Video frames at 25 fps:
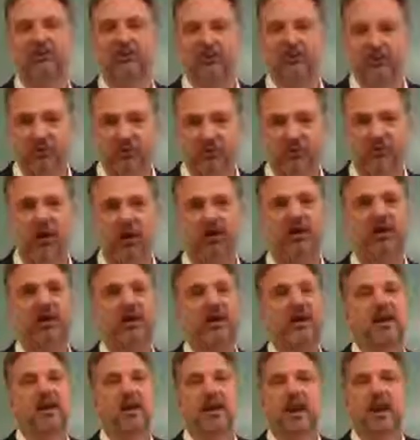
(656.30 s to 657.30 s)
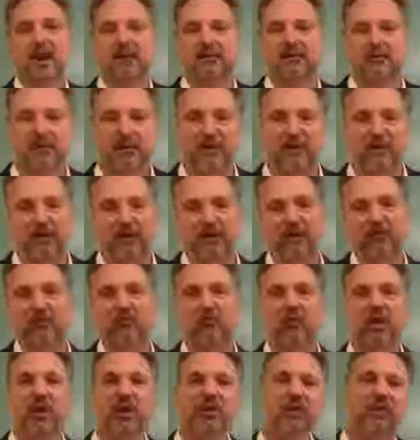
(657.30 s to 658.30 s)
what you want, and everybody's going
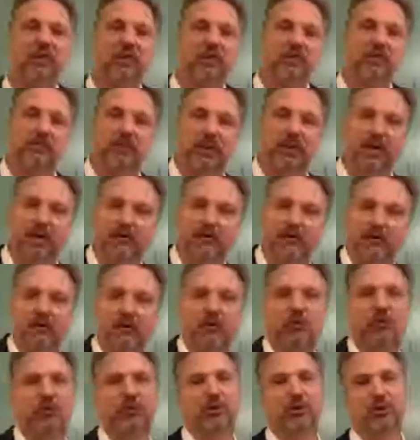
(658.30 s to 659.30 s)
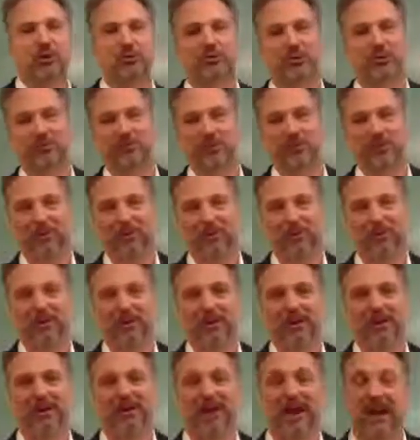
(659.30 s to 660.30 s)
to win because you're an early bird.
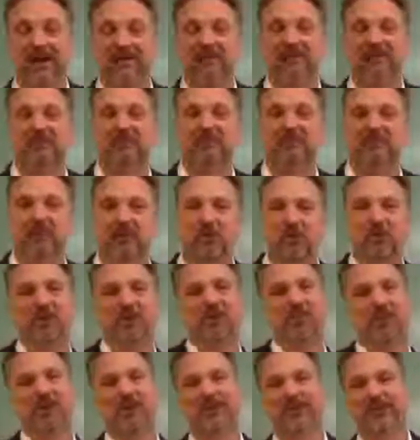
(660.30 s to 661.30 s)
And that's a really